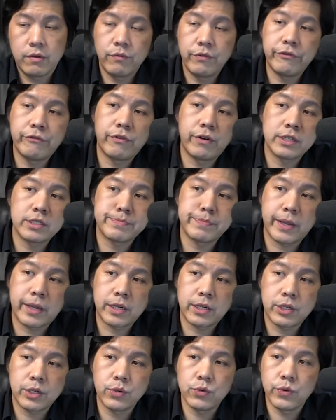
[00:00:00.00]
with
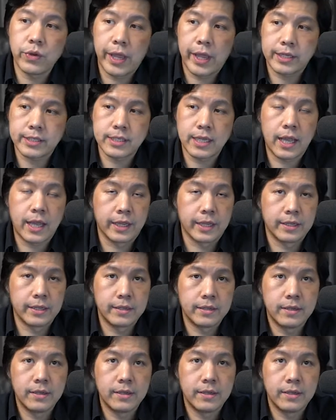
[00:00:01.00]
respect to xi,